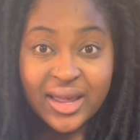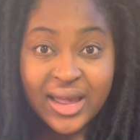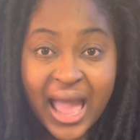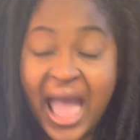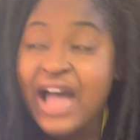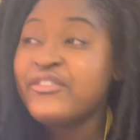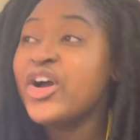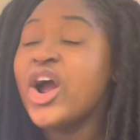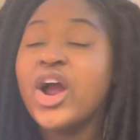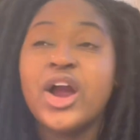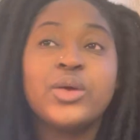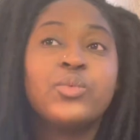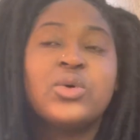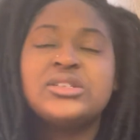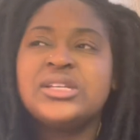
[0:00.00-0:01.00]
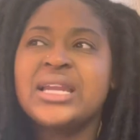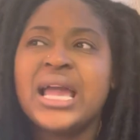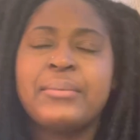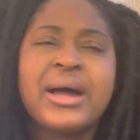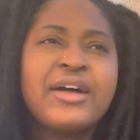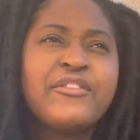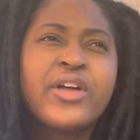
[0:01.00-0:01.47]
I've heard, what's her
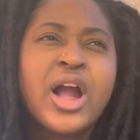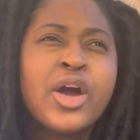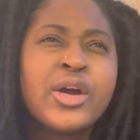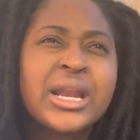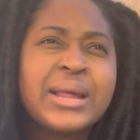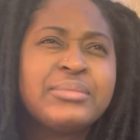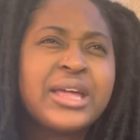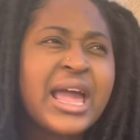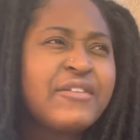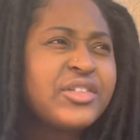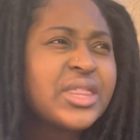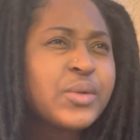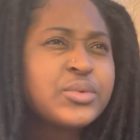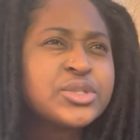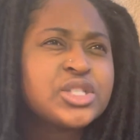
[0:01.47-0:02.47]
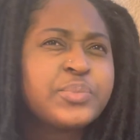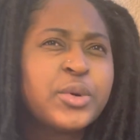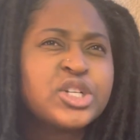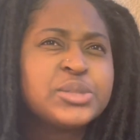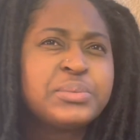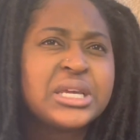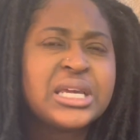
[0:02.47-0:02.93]
name? I forgot her name. The heifer that was
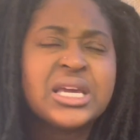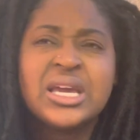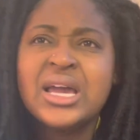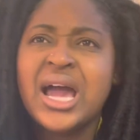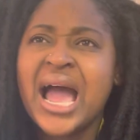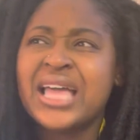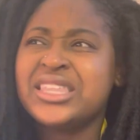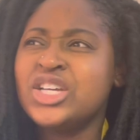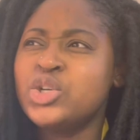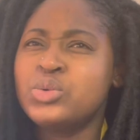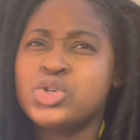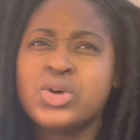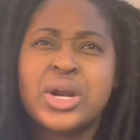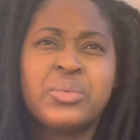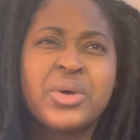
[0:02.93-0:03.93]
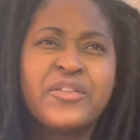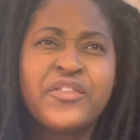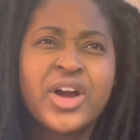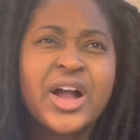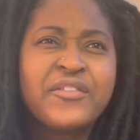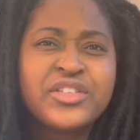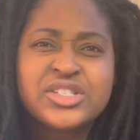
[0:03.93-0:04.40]
supposed to be, I think she was trying to run
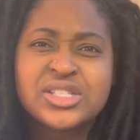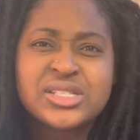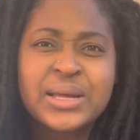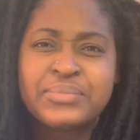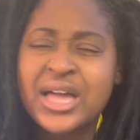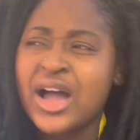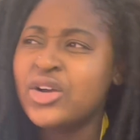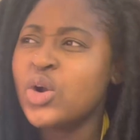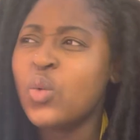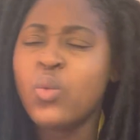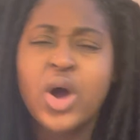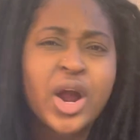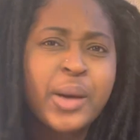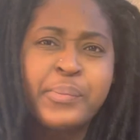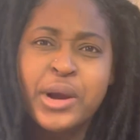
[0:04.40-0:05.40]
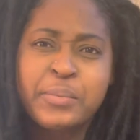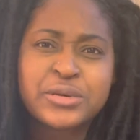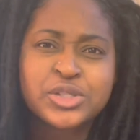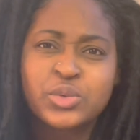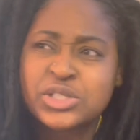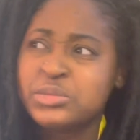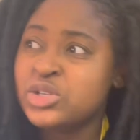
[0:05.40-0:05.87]
for office or something. I don't know what her
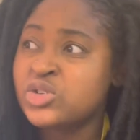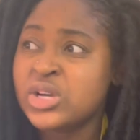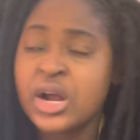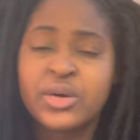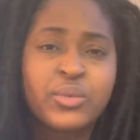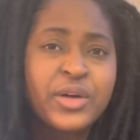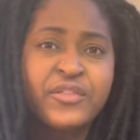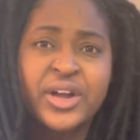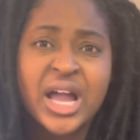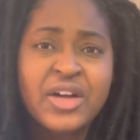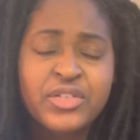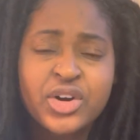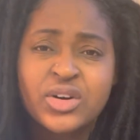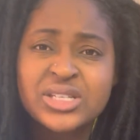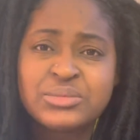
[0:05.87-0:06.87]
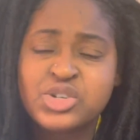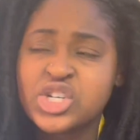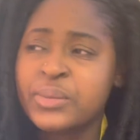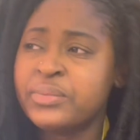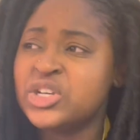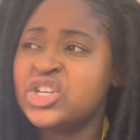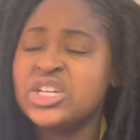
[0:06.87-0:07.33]
purpose was. Maybe she was trying to run for governor or some
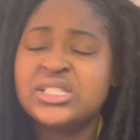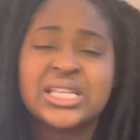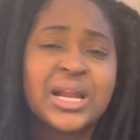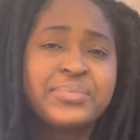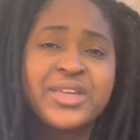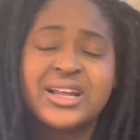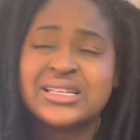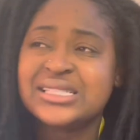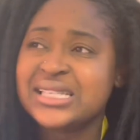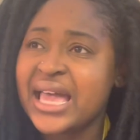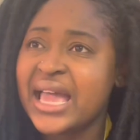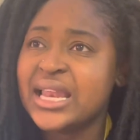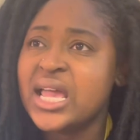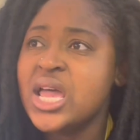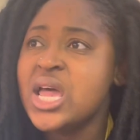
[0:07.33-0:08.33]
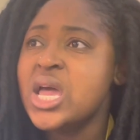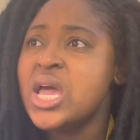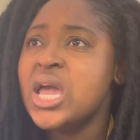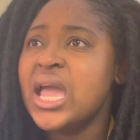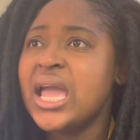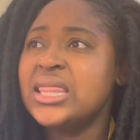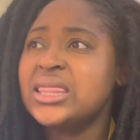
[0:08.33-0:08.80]
shit. But she stood up there and said,
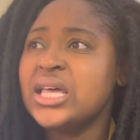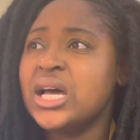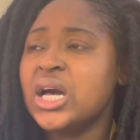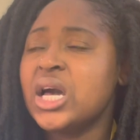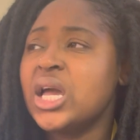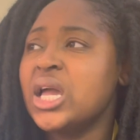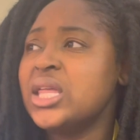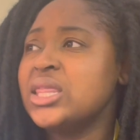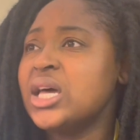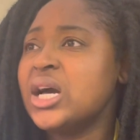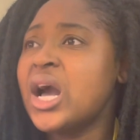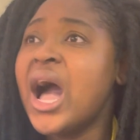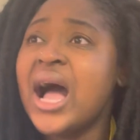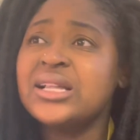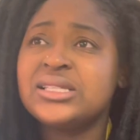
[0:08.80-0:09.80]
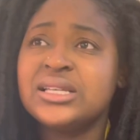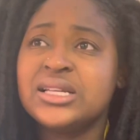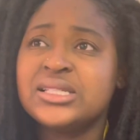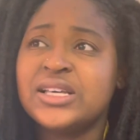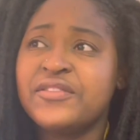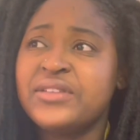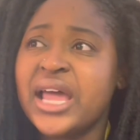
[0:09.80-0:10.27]
in the
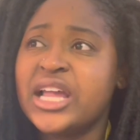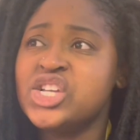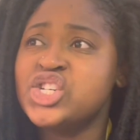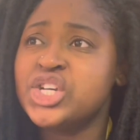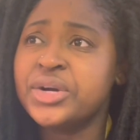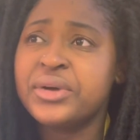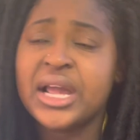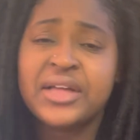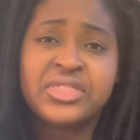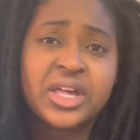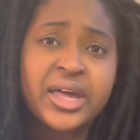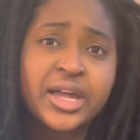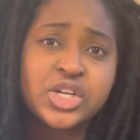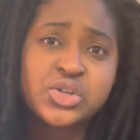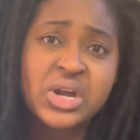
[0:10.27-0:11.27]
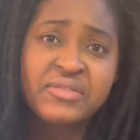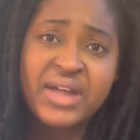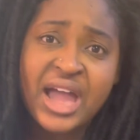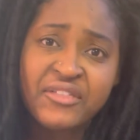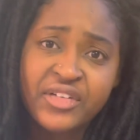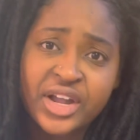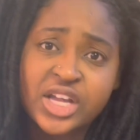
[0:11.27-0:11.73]
continent of Nigeria, in the country of
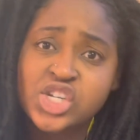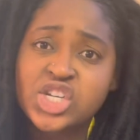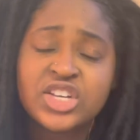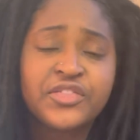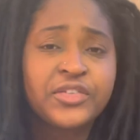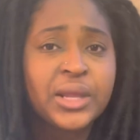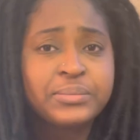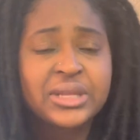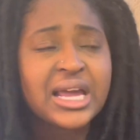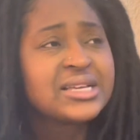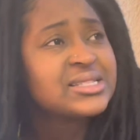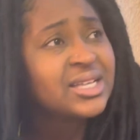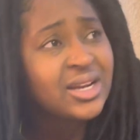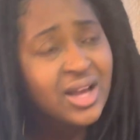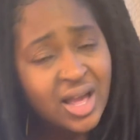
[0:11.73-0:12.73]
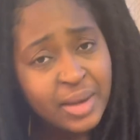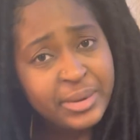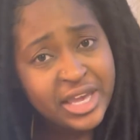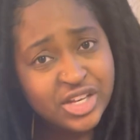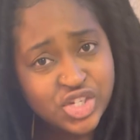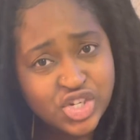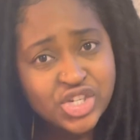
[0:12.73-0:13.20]
Africa, she flipped it. I said, huh,
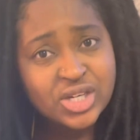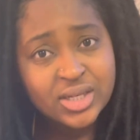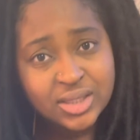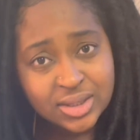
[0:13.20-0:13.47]
bitch?